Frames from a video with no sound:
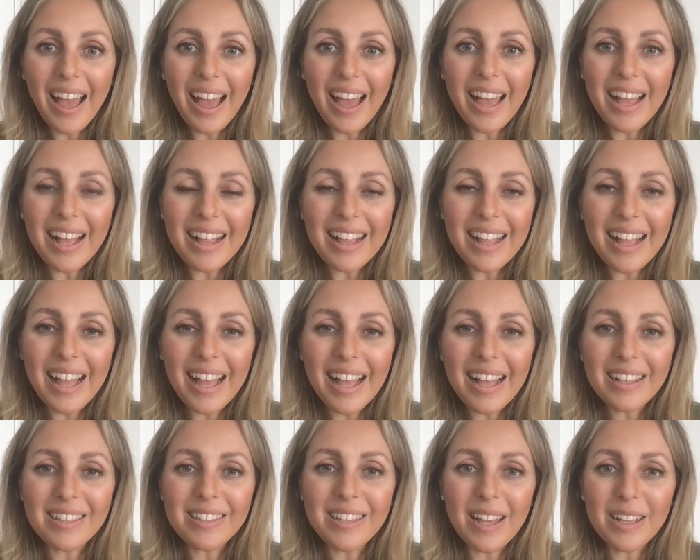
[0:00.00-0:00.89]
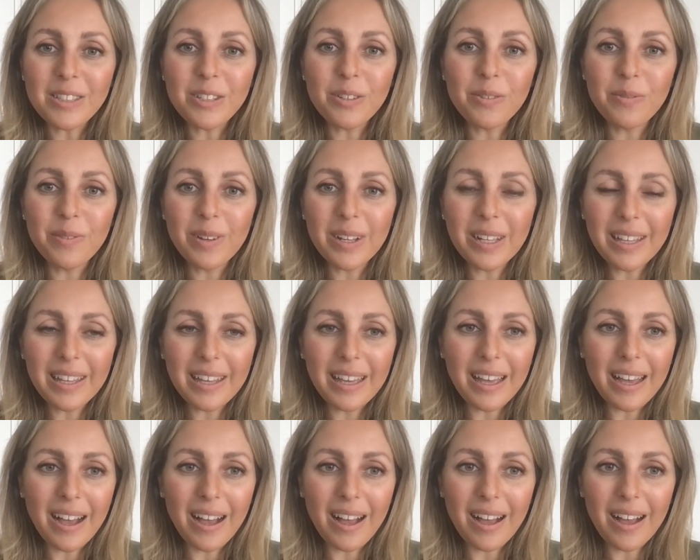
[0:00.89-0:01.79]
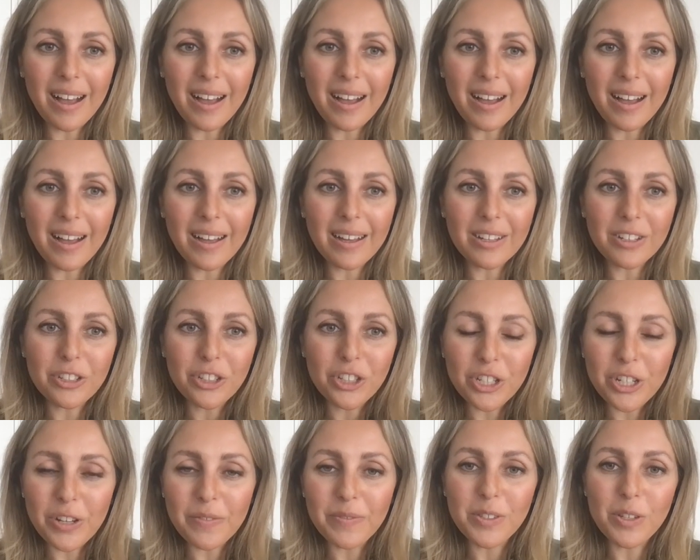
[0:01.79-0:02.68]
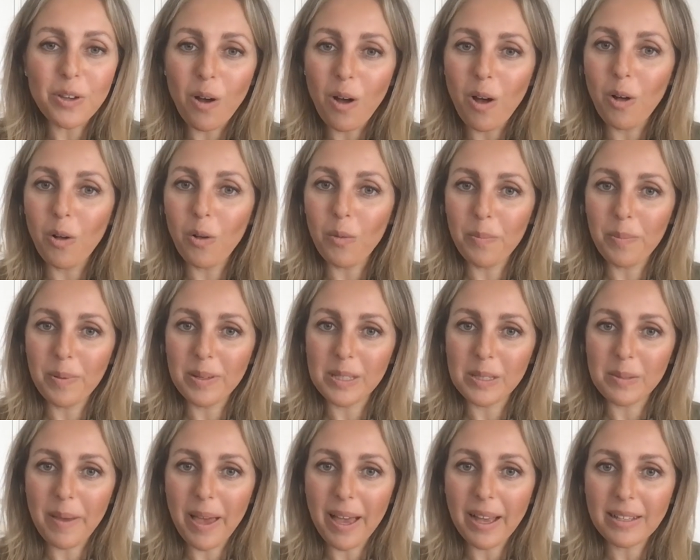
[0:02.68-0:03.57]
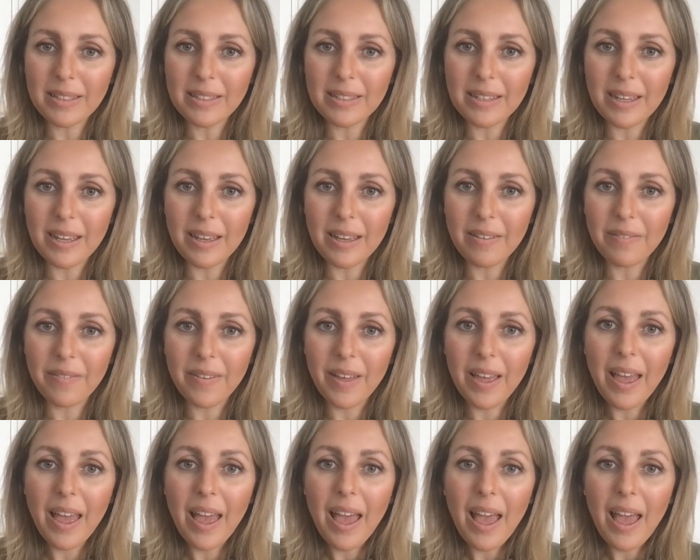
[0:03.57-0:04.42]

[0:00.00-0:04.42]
It's really shifts your whole perspective.